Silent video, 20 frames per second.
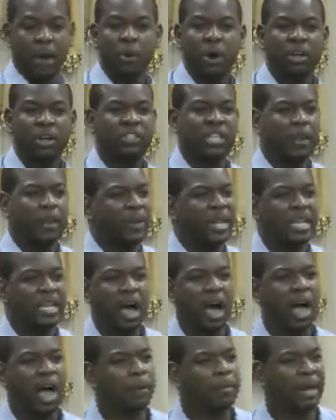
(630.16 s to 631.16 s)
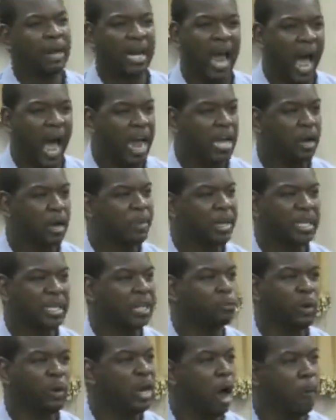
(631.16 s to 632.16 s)
And we're simply calling him a liar
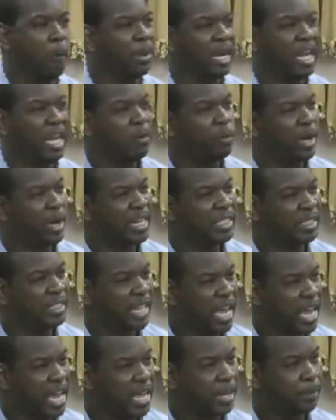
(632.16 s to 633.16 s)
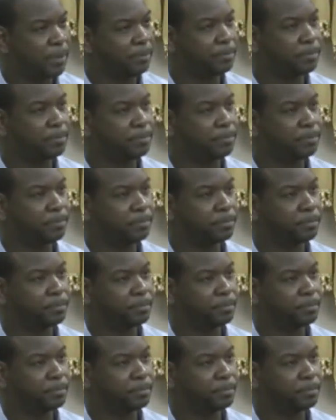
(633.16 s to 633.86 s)
because we don't believe what he said. Wow.